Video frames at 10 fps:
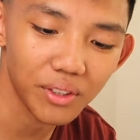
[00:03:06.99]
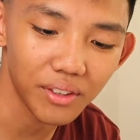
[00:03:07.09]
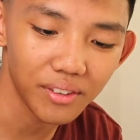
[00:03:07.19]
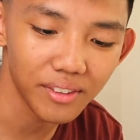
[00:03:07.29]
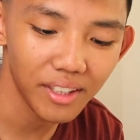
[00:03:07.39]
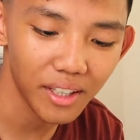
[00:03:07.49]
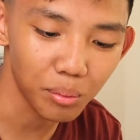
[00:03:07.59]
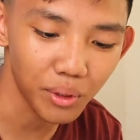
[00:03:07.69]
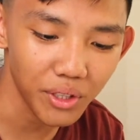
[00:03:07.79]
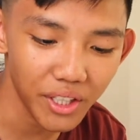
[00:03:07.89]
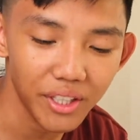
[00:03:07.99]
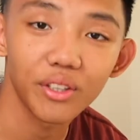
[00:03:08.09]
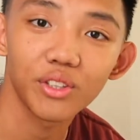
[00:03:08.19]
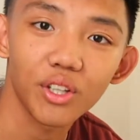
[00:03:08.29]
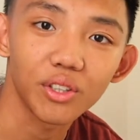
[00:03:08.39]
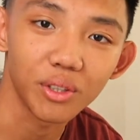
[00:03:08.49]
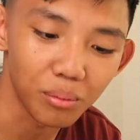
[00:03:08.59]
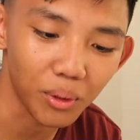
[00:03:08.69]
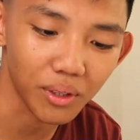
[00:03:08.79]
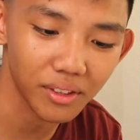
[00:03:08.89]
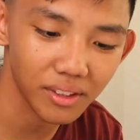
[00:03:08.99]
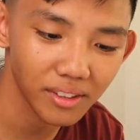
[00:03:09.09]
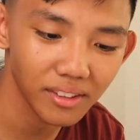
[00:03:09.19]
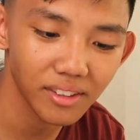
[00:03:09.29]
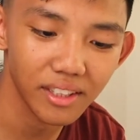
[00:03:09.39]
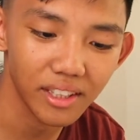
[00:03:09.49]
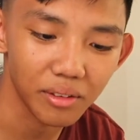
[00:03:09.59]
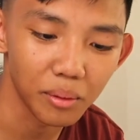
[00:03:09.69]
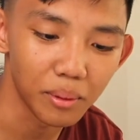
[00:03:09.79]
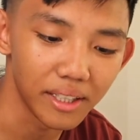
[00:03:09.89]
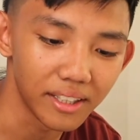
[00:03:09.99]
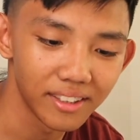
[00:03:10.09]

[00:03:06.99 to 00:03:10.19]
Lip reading: So appreciate your charging ports, everybody.